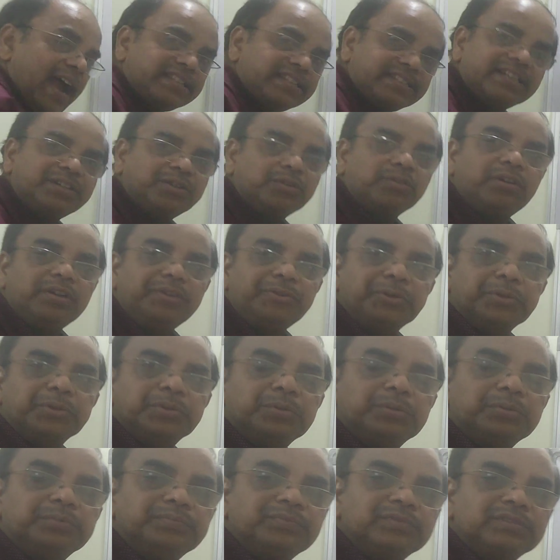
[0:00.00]
I told
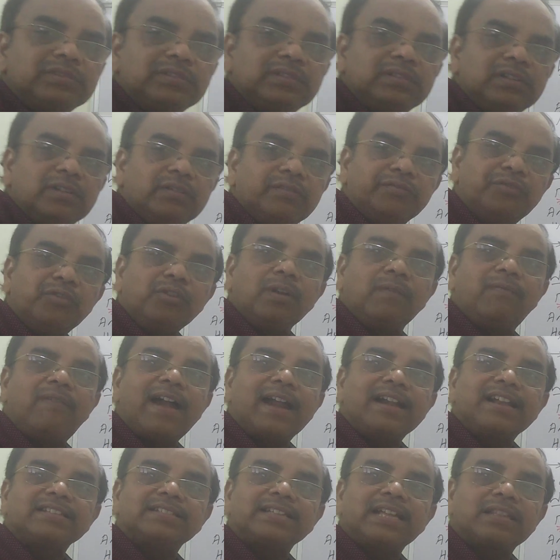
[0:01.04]
you, wool
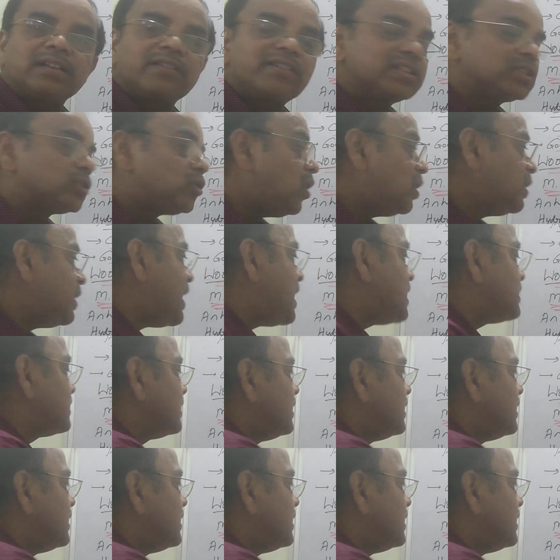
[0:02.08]
fat is otherwise called as